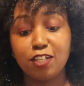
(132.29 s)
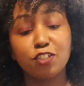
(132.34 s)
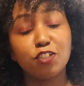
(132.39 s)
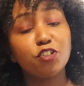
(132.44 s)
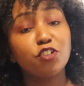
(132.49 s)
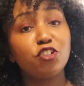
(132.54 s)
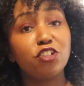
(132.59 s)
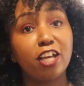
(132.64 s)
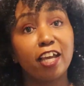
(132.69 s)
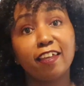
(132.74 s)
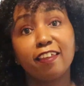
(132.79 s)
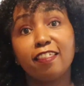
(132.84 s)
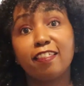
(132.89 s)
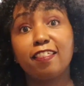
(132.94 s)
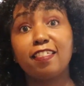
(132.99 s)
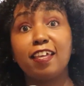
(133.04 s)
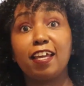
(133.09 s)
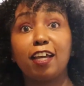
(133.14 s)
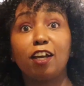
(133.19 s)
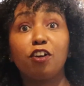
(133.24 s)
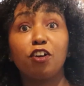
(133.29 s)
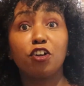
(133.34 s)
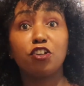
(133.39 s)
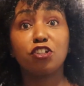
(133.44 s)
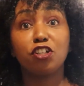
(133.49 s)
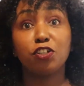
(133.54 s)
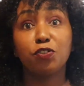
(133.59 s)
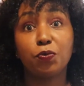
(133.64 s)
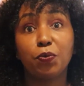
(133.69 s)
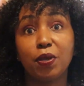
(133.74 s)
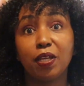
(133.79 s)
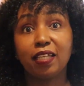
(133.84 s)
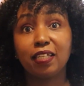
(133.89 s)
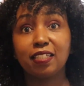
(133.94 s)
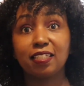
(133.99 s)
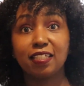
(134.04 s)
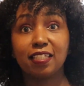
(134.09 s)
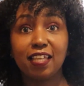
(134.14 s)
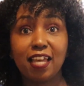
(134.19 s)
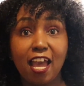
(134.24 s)
So check the Crotchet
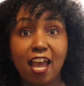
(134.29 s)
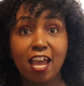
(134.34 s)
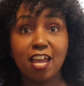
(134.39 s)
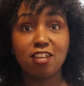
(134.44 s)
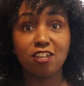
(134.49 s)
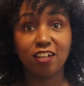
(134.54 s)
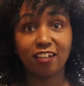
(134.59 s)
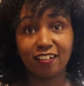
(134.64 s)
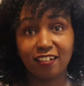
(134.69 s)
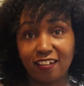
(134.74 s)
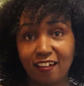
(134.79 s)
Wigs Kenya,